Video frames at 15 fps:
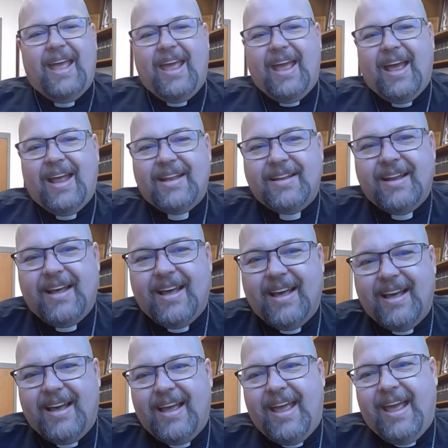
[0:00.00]
and
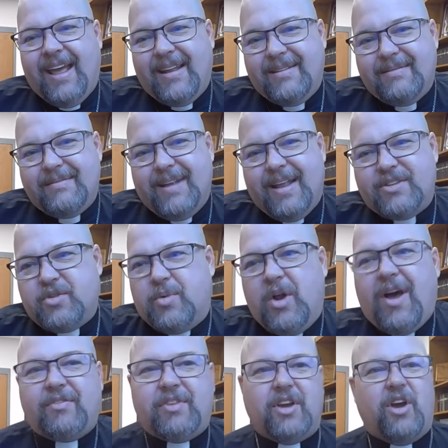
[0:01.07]
uh, and and so we
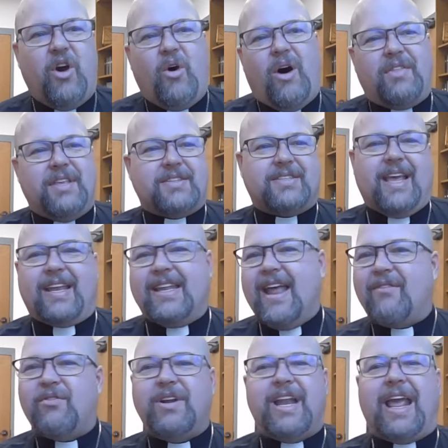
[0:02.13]
don't have to go on this like
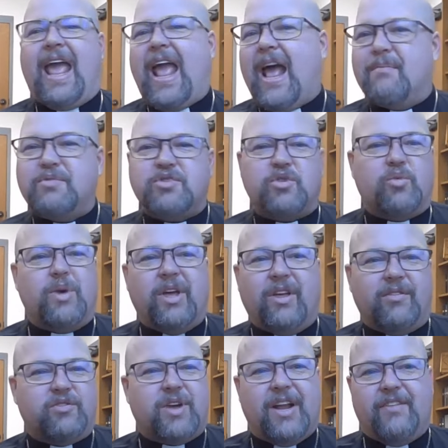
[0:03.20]
never-ending hamster
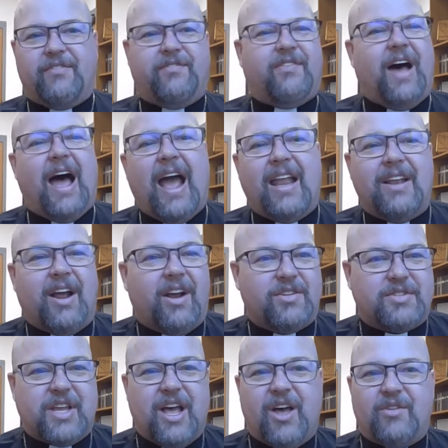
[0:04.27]
wheel of trying to find
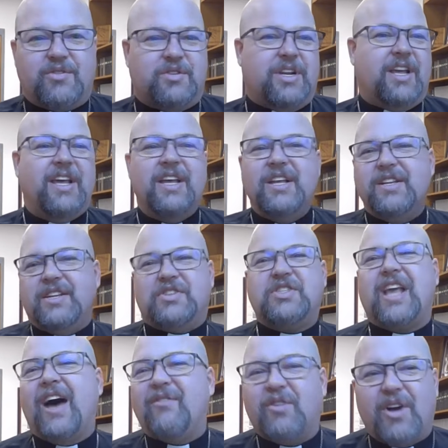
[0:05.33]
ourselves or to
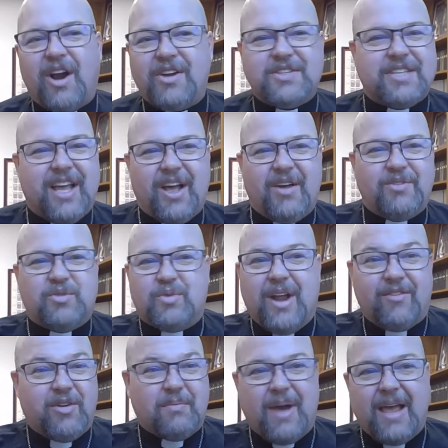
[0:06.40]
discover ourselves or
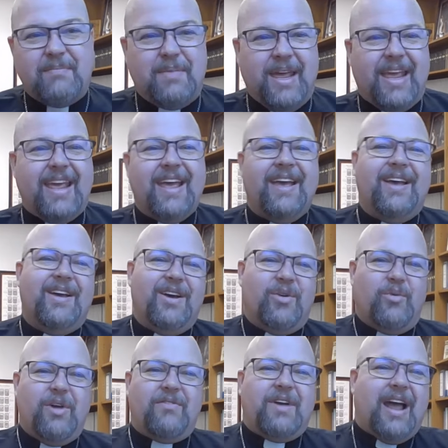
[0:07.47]
whatever it might be.
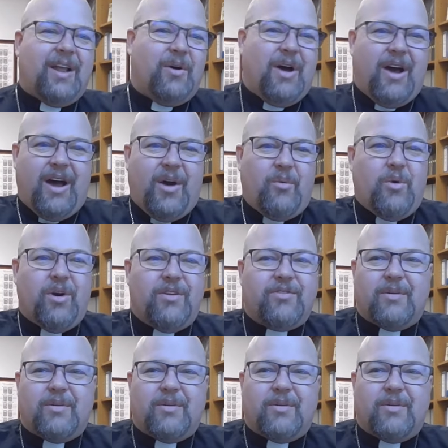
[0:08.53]
We've got a, a word